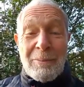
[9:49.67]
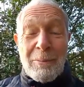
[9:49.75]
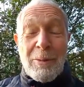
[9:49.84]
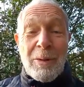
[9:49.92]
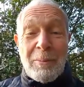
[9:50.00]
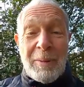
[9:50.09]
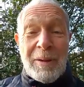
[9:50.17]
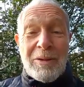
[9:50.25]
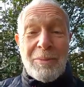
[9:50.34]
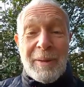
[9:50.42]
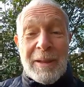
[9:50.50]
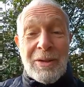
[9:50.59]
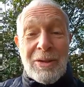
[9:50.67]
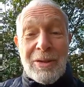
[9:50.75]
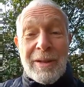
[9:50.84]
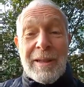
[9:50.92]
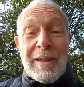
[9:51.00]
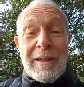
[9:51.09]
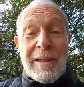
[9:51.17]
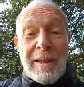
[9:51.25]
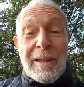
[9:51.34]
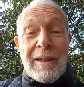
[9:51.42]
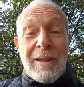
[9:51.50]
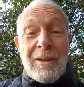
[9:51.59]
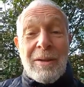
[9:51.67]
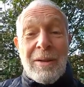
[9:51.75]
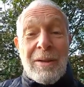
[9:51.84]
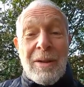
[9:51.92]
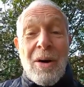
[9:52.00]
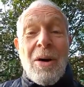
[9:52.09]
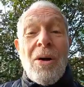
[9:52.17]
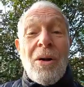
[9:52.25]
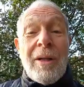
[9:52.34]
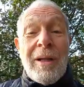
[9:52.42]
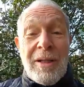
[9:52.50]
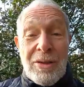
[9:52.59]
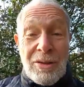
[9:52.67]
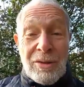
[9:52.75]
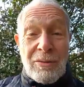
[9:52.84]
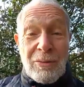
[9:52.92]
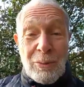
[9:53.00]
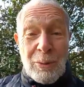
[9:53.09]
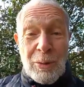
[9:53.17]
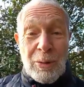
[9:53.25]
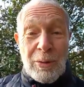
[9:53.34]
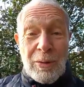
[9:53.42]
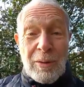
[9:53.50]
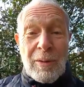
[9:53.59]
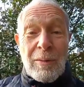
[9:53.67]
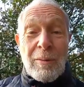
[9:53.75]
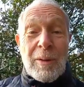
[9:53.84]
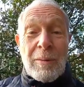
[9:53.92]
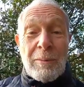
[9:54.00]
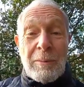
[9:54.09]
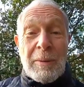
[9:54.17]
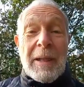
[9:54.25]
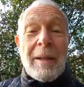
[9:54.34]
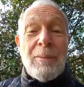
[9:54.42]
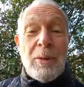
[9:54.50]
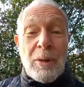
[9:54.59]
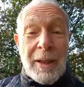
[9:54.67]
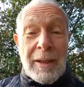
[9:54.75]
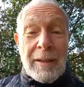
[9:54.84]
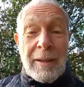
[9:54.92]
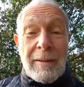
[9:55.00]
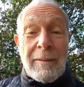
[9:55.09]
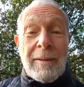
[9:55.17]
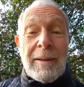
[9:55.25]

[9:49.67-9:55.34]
World peace means all the nations of the world will become united